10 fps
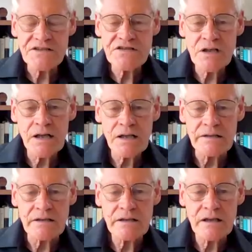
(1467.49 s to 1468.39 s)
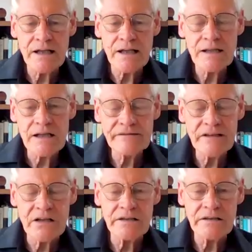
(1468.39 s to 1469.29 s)
a child, I love
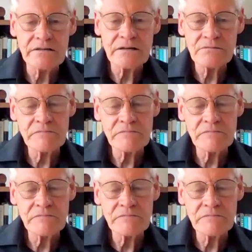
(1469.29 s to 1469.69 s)
going